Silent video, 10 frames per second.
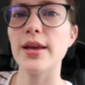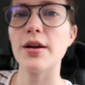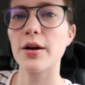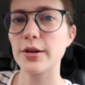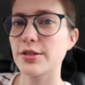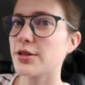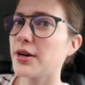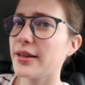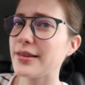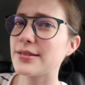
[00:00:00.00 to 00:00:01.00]
We are
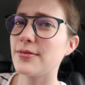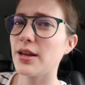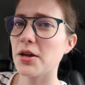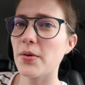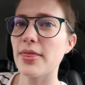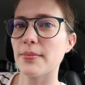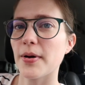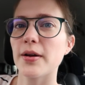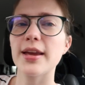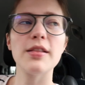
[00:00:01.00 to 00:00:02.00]
starting this video in the
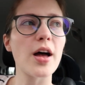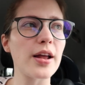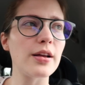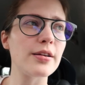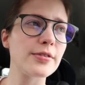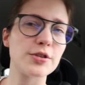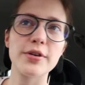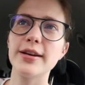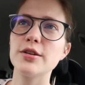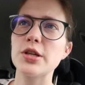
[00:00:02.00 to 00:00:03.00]
parking lot of
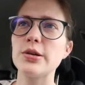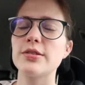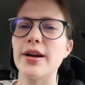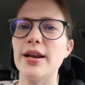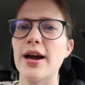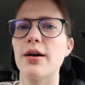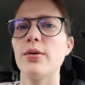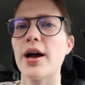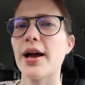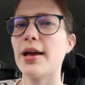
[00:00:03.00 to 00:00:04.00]
Trader Joe's right
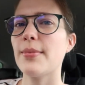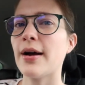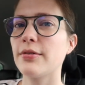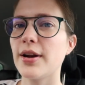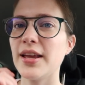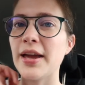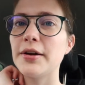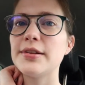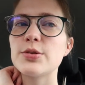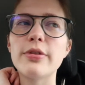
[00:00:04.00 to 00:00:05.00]
now. I am out running
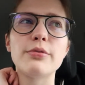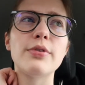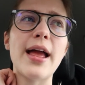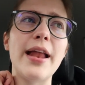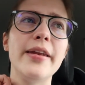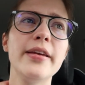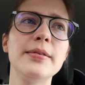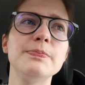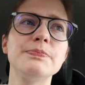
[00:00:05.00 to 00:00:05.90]
errands with Ren.